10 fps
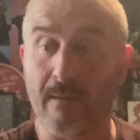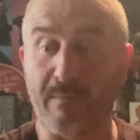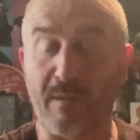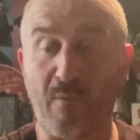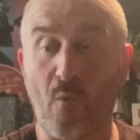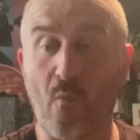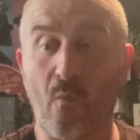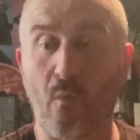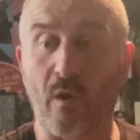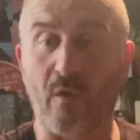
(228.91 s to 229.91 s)
People
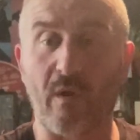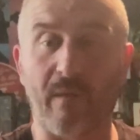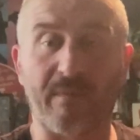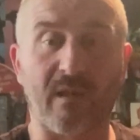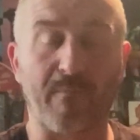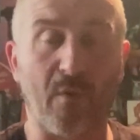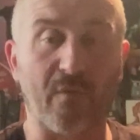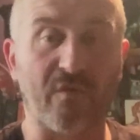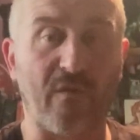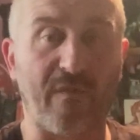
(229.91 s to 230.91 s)
were going up to the
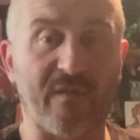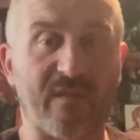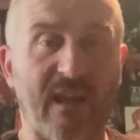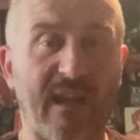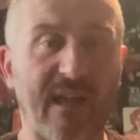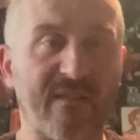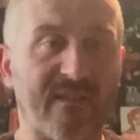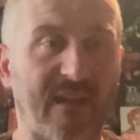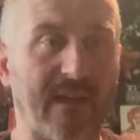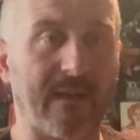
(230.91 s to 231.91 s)
box office and
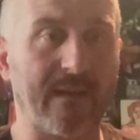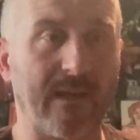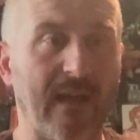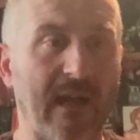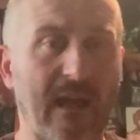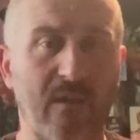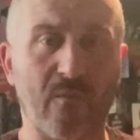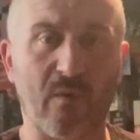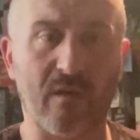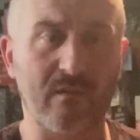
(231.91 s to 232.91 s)
asking, I
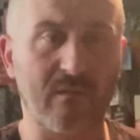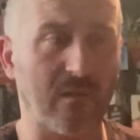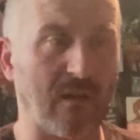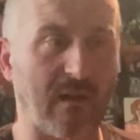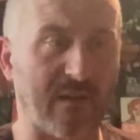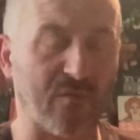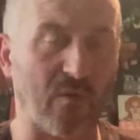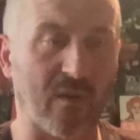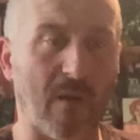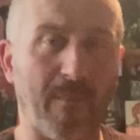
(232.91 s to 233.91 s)

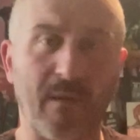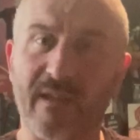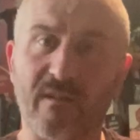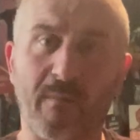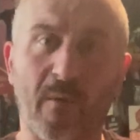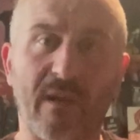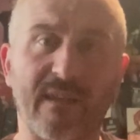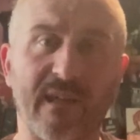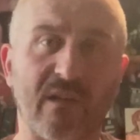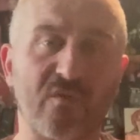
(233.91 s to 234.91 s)
saw a couple ask about
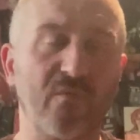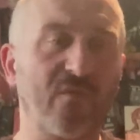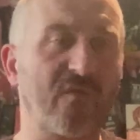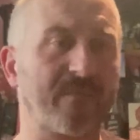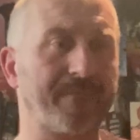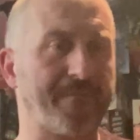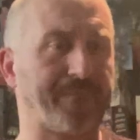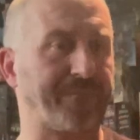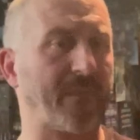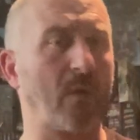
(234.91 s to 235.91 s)
Indiana Jones,
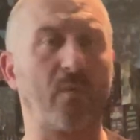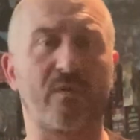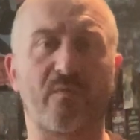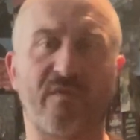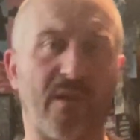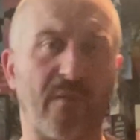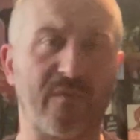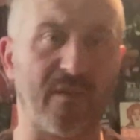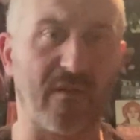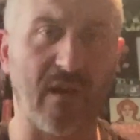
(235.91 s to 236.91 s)
which was down
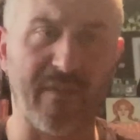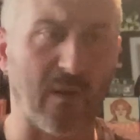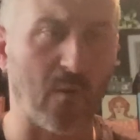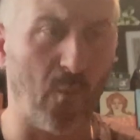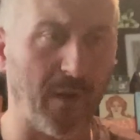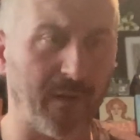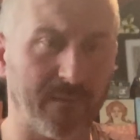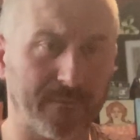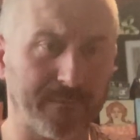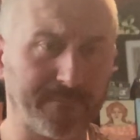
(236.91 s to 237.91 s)
to, I think, one